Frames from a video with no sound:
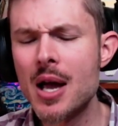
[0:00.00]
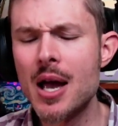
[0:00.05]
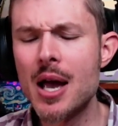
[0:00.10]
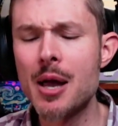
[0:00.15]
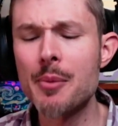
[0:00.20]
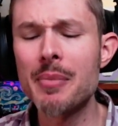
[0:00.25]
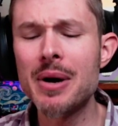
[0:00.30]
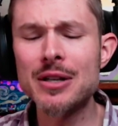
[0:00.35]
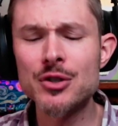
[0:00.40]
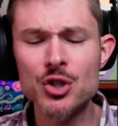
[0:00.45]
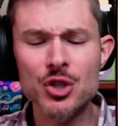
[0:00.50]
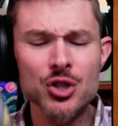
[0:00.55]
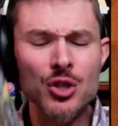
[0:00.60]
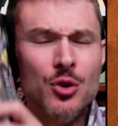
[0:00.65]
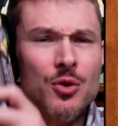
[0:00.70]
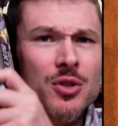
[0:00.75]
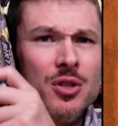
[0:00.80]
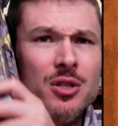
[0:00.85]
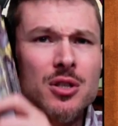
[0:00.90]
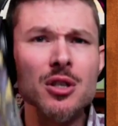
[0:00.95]
You might just
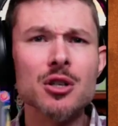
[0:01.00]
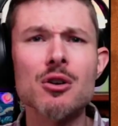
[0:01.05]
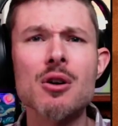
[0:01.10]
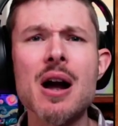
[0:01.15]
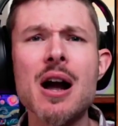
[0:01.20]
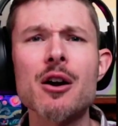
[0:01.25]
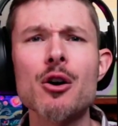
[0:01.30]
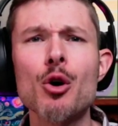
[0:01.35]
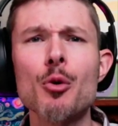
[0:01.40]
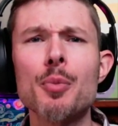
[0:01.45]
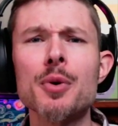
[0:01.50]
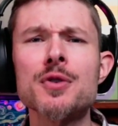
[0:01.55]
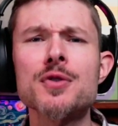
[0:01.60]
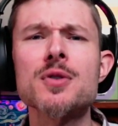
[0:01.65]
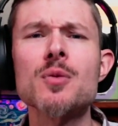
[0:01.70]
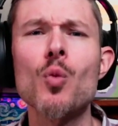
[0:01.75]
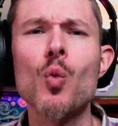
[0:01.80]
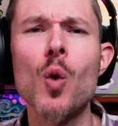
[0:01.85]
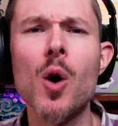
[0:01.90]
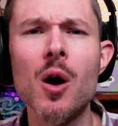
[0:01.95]
use it to crack open
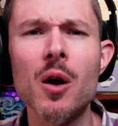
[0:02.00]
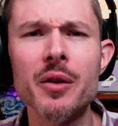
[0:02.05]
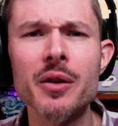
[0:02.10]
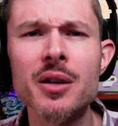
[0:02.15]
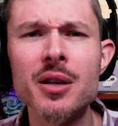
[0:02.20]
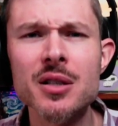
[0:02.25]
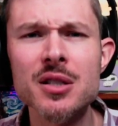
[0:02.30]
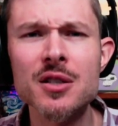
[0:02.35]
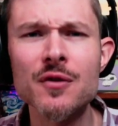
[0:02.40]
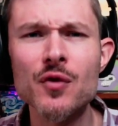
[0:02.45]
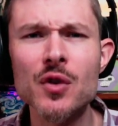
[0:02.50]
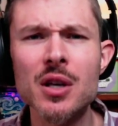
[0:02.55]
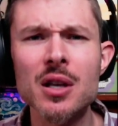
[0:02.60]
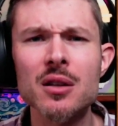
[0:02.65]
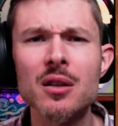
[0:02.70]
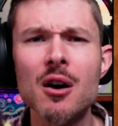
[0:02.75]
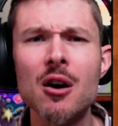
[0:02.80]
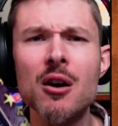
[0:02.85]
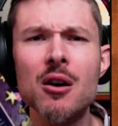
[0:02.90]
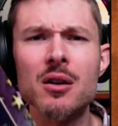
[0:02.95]
some walnuts if you get
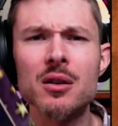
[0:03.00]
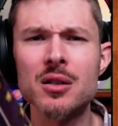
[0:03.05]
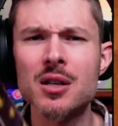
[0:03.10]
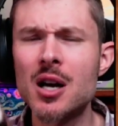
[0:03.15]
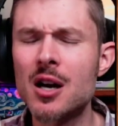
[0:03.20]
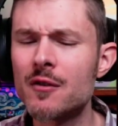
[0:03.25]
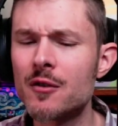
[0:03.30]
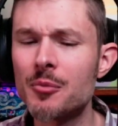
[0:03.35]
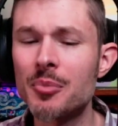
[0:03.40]
the hardcover.